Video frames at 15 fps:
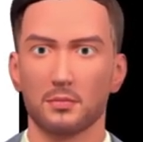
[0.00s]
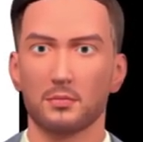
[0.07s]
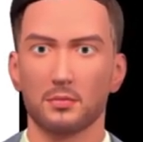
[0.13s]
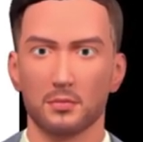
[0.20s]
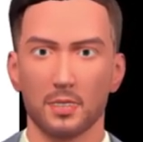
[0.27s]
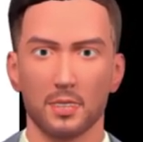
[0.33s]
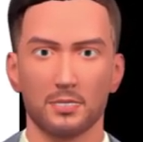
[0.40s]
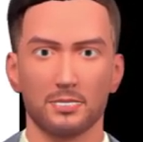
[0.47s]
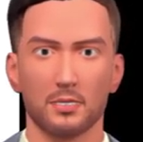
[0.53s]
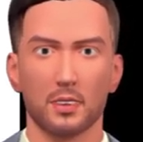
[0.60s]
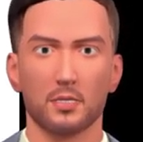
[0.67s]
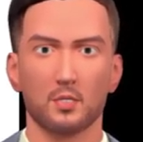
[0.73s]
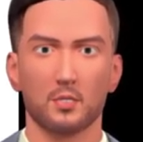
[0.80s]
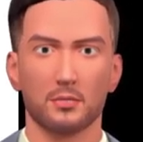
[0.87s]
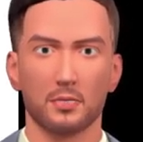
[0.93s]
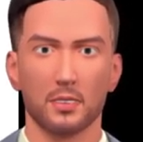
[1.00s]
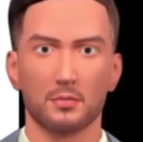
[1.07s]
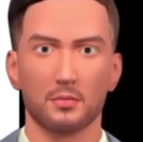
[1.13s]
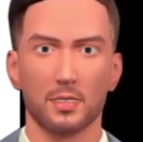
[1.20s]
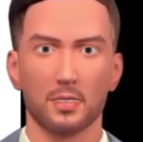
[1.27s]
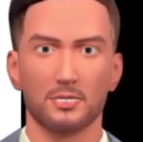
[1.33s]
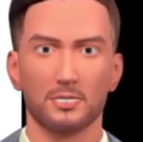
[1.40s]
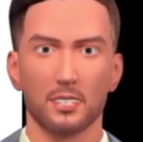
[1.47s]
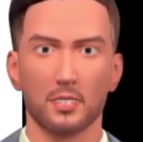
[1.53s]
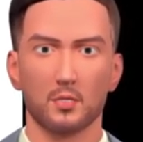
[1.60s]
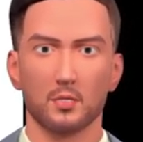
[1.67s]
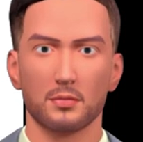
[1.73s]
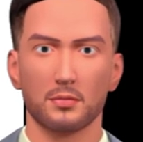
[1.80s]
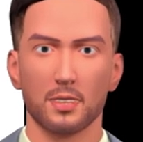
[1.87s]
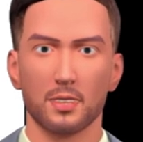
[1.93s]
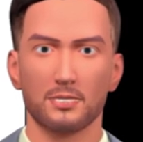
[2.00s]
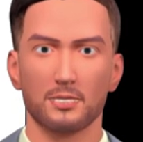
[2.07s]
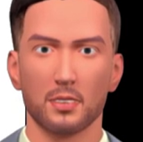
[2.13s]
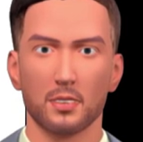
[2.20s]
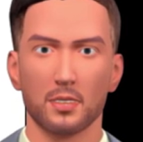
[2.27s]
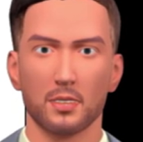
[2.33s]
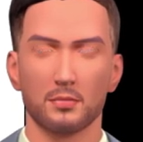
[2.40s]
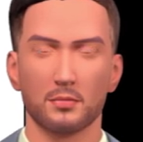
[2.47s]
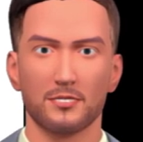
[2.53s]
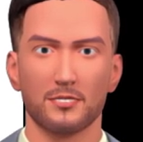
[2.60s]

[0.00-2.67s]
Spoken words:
This content is provided solely for informational